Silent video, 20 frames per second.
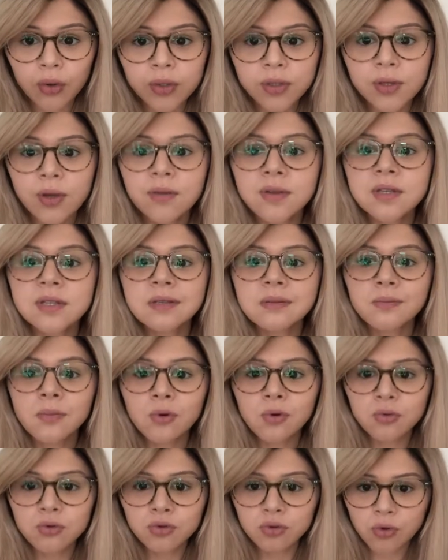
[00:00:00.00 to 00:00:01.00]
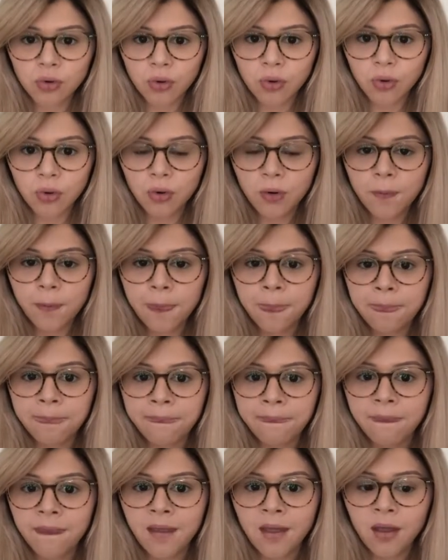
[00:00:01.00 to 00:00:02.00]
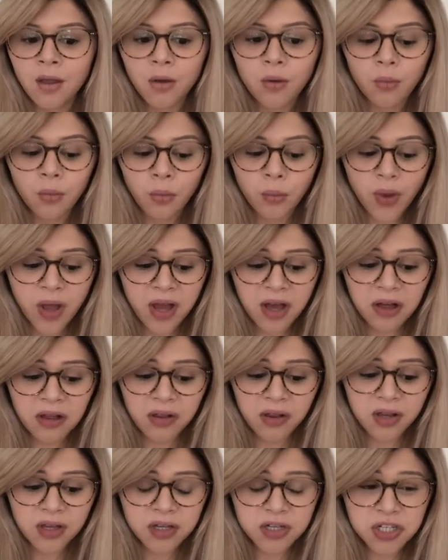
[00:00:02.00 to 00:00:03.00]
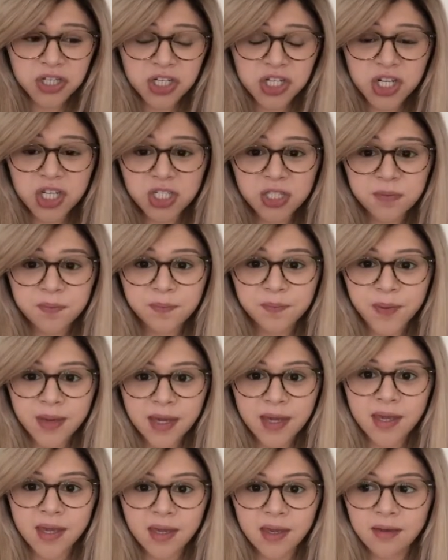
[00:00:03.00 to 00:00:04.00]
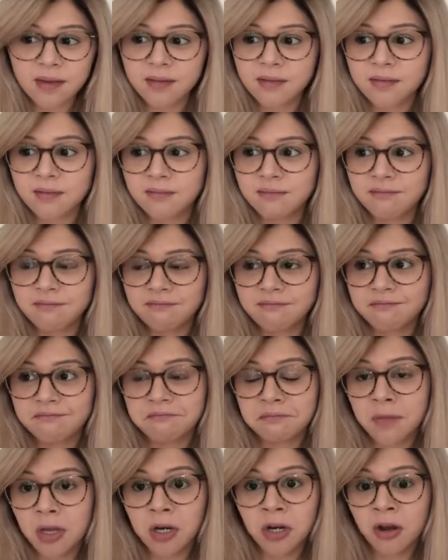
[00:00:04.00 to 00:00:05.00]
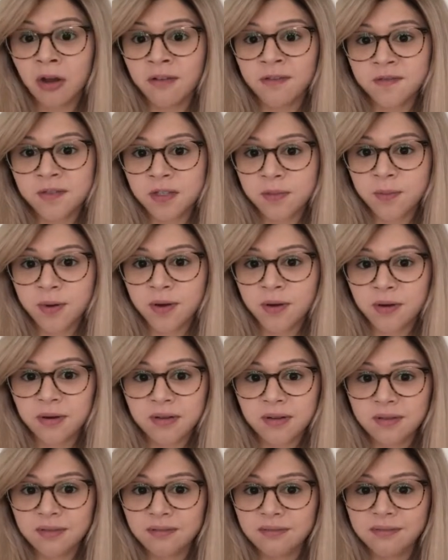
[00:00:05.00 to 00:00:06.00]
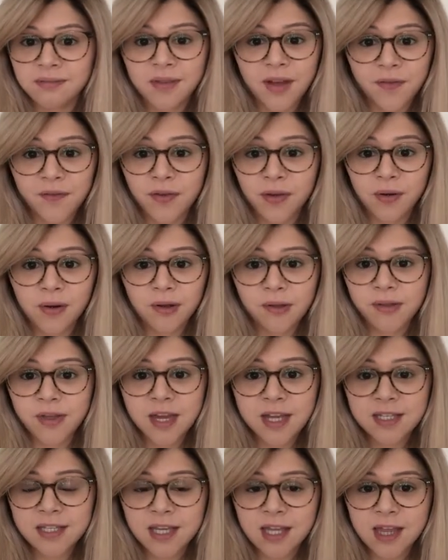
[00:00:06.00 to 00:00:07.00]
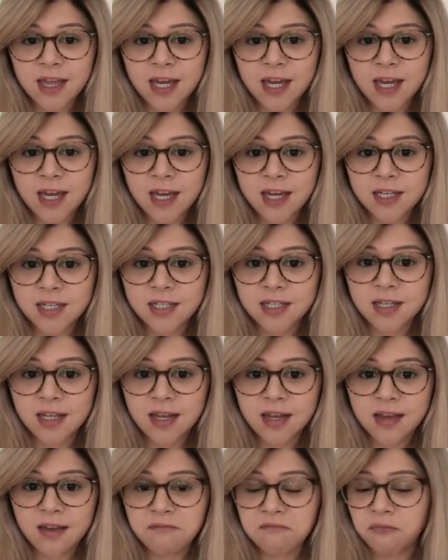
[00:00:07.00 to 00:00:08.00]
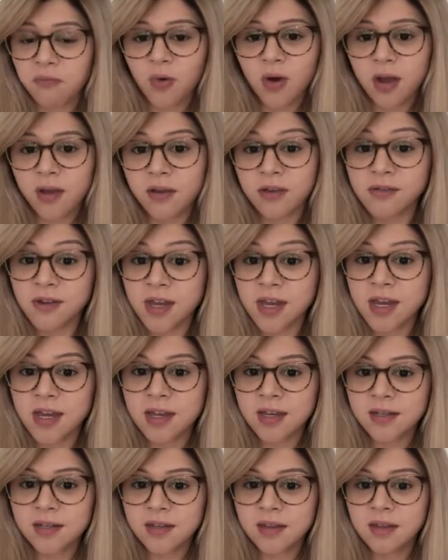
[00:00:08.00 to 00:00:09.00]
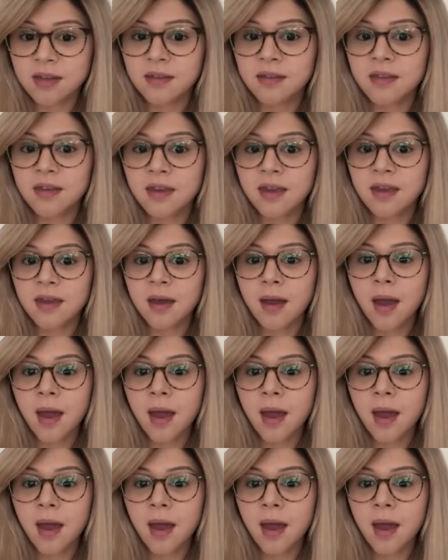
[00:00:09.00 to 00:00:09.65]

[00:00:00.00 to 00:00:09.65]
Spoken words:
So this small drawer will just be enough to put a few little things in there, just what you need, the